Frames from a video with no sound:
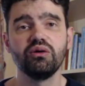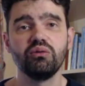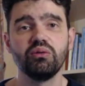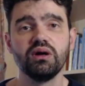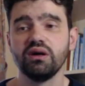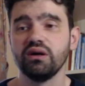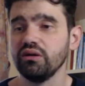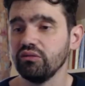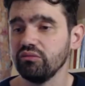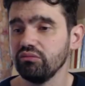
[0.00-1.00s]

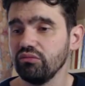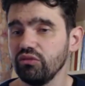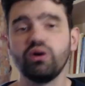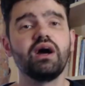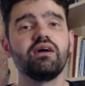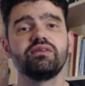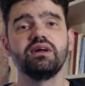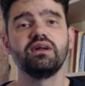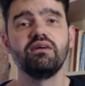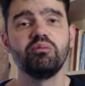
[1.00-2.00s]
who look
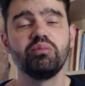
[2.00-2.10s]
after their